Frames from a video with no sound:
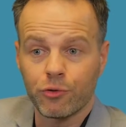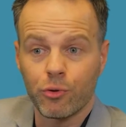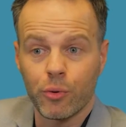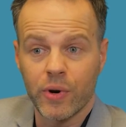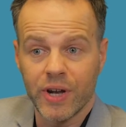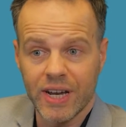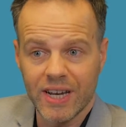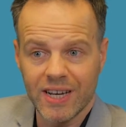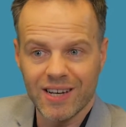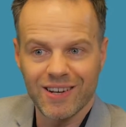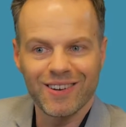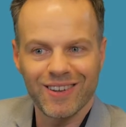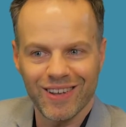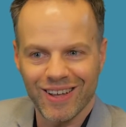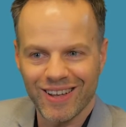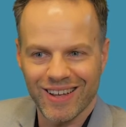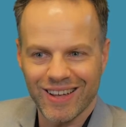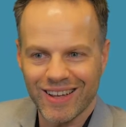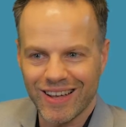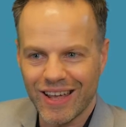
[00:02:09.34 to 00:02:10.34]
green
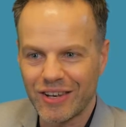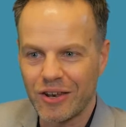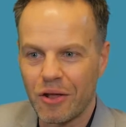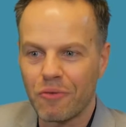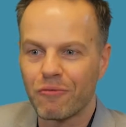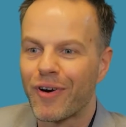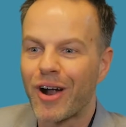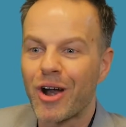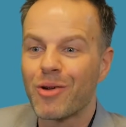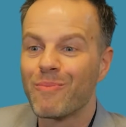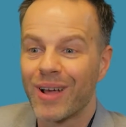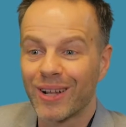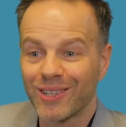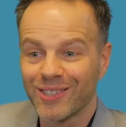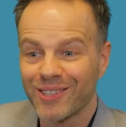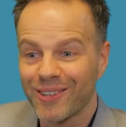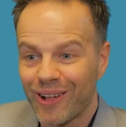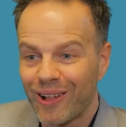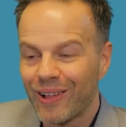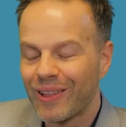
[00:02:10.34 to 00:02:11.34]
and
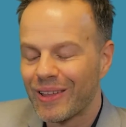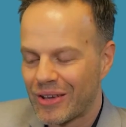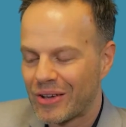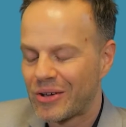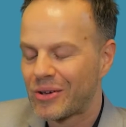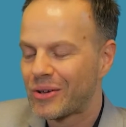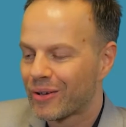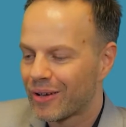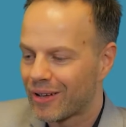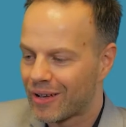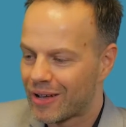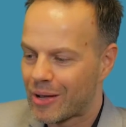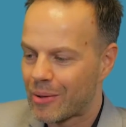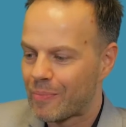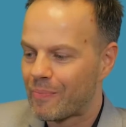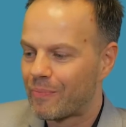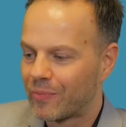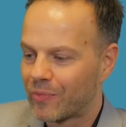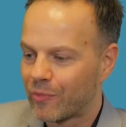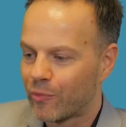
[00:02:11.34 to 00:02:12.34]
environmental,
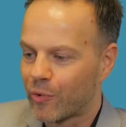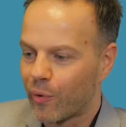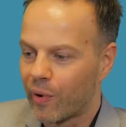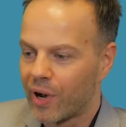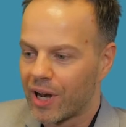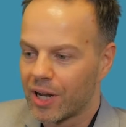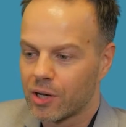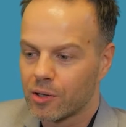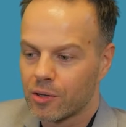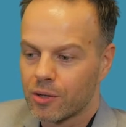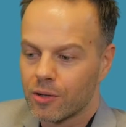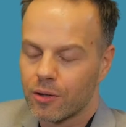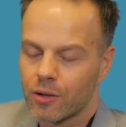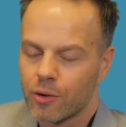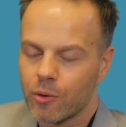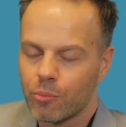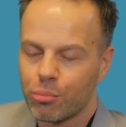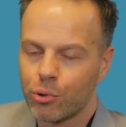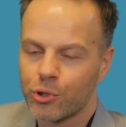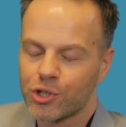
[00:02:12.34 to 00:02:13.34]
we're really
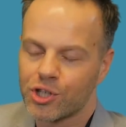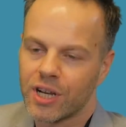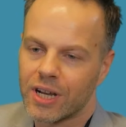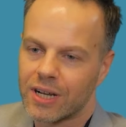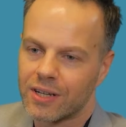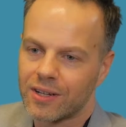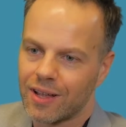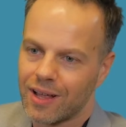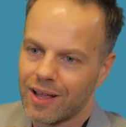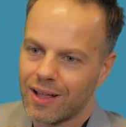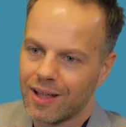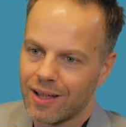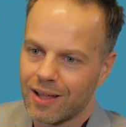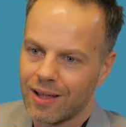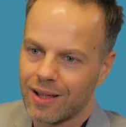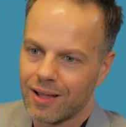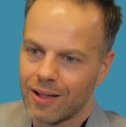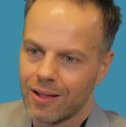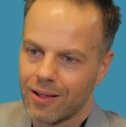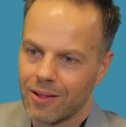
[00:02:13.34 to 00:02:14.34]
pushing the
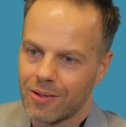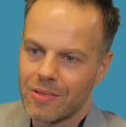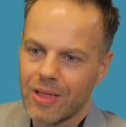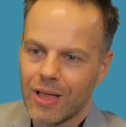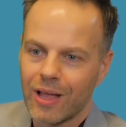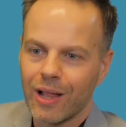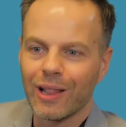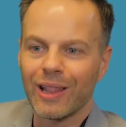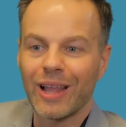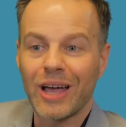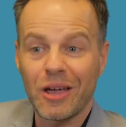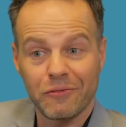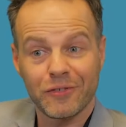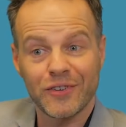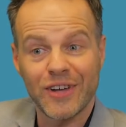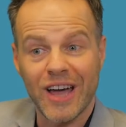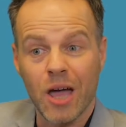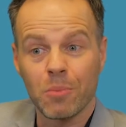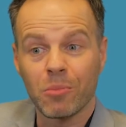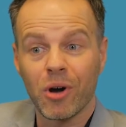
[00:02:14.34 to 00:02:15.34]

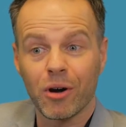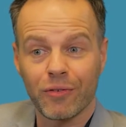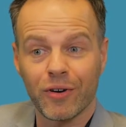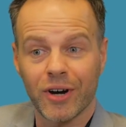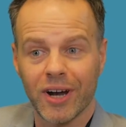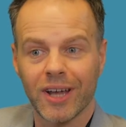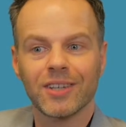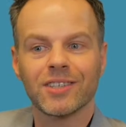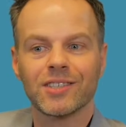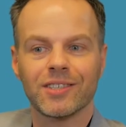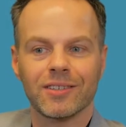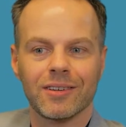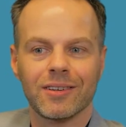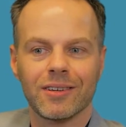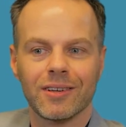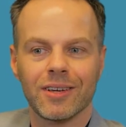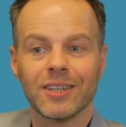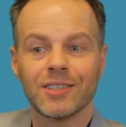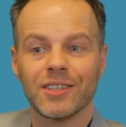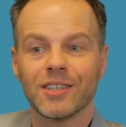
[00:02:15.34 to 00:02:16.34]
lifetime of our
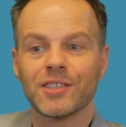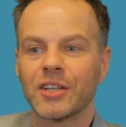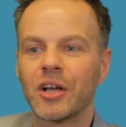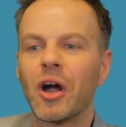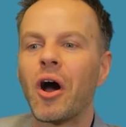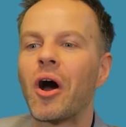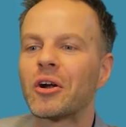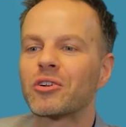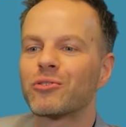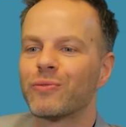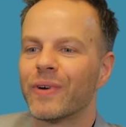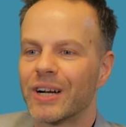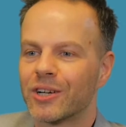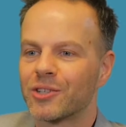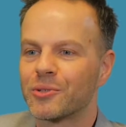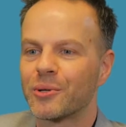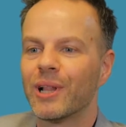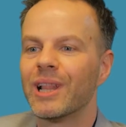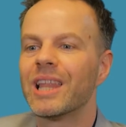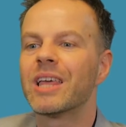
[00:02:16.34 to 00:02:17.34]
existing hardware
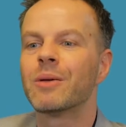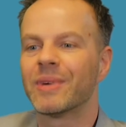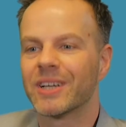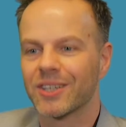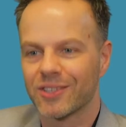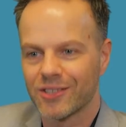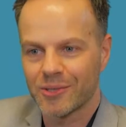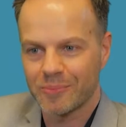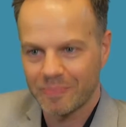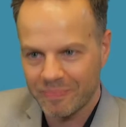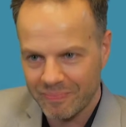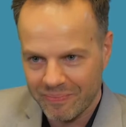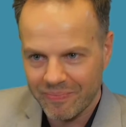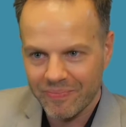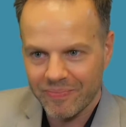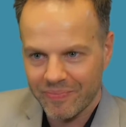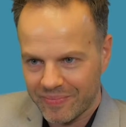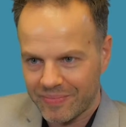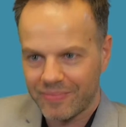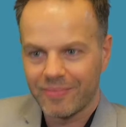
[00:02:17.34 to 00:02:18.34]
to the limits
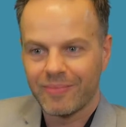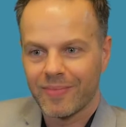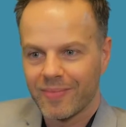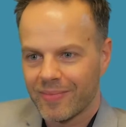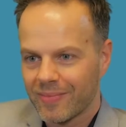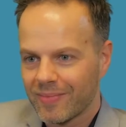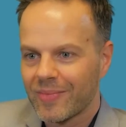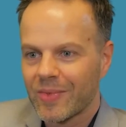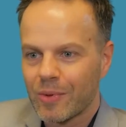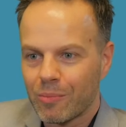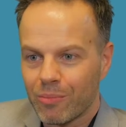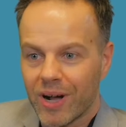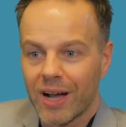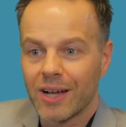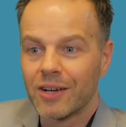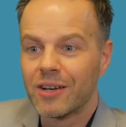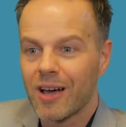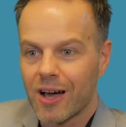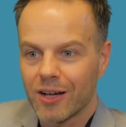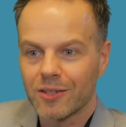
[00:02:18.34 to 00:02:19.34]
by
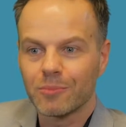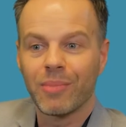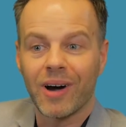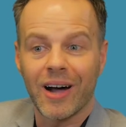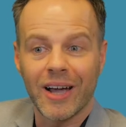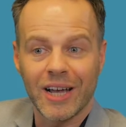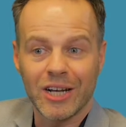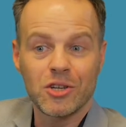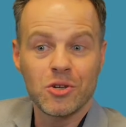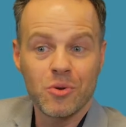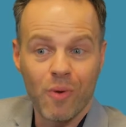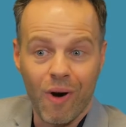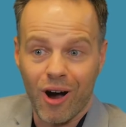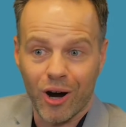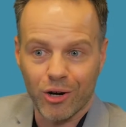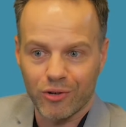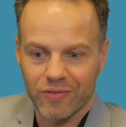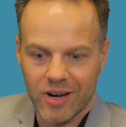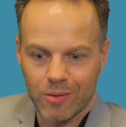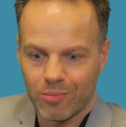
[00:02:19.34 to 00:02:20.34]
not buying new
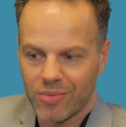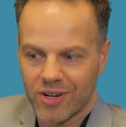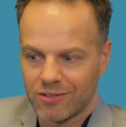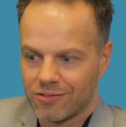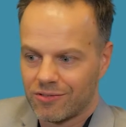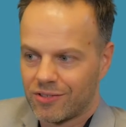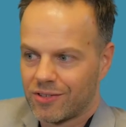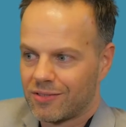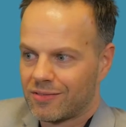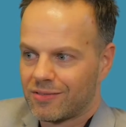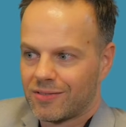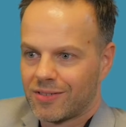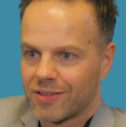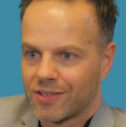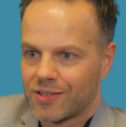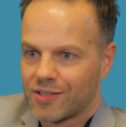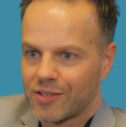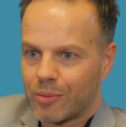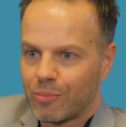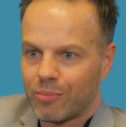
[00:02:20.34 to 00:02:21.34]
hardware, but
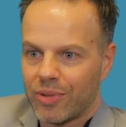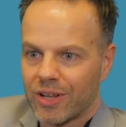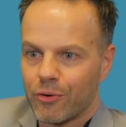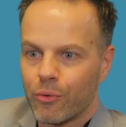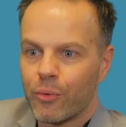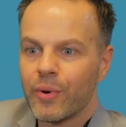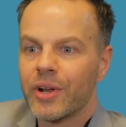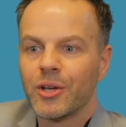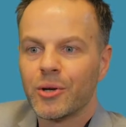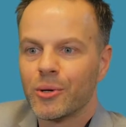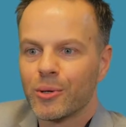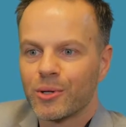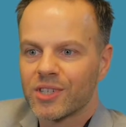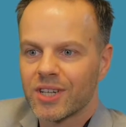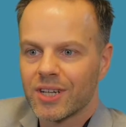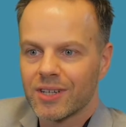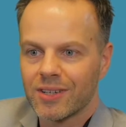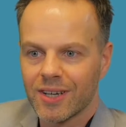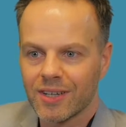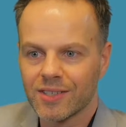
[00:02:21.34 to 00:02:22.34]
just simply
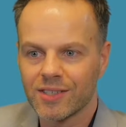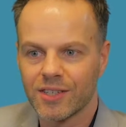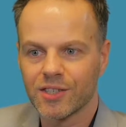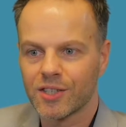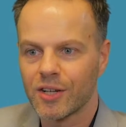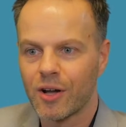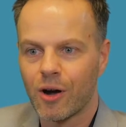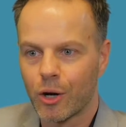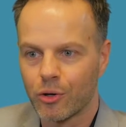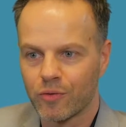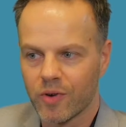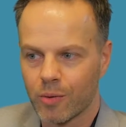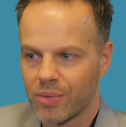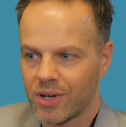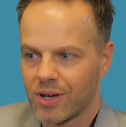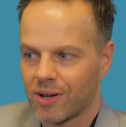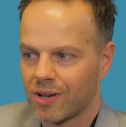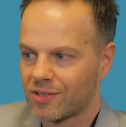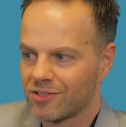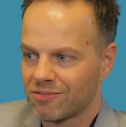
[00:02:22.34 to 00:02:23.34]
reusing the existing hardware
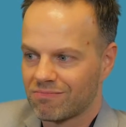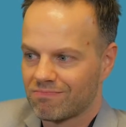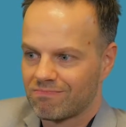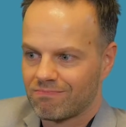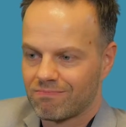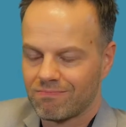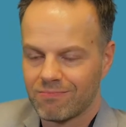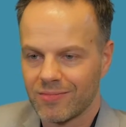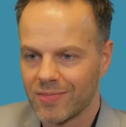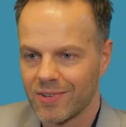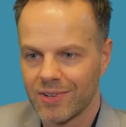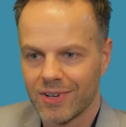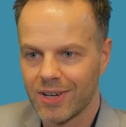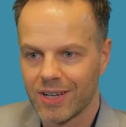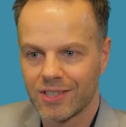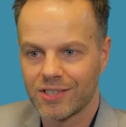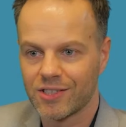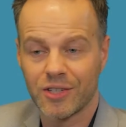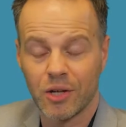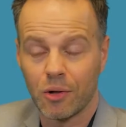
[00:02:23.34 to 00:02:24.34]
because
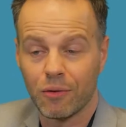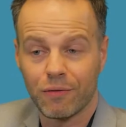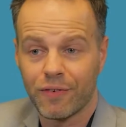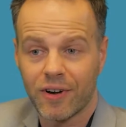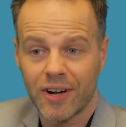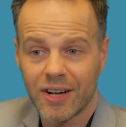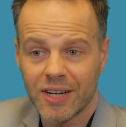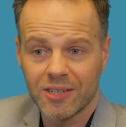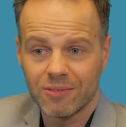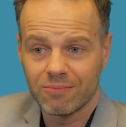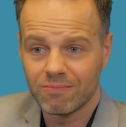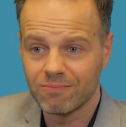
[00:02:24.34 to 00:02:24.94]
it's still fine.